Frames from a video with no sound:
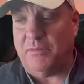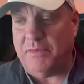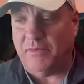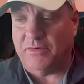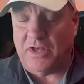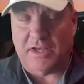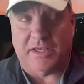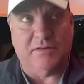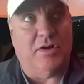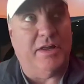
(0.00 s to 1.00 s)
I mean, we're
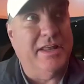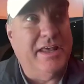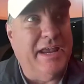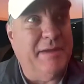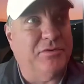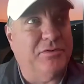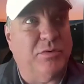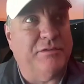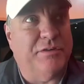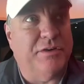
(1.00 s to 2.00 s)
talking what, April
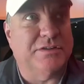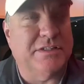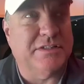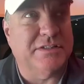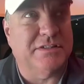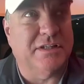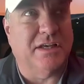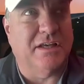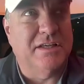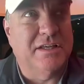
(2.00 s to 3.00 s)
21st. That's just
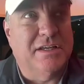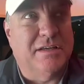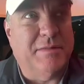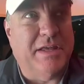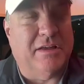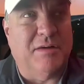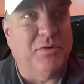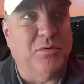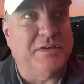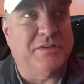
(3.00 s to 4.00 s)
a
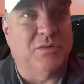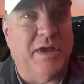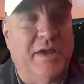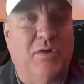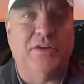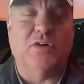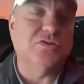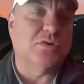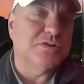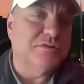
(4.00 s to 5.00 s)
couple of weeks away. Well, I know
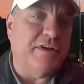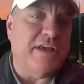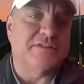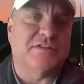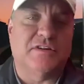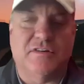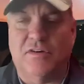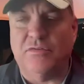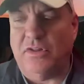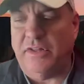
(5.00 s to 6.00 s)
Georgia fans
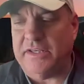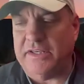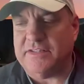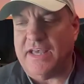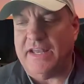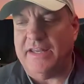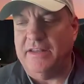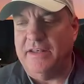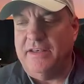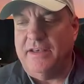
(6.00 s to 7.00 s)
are really excited.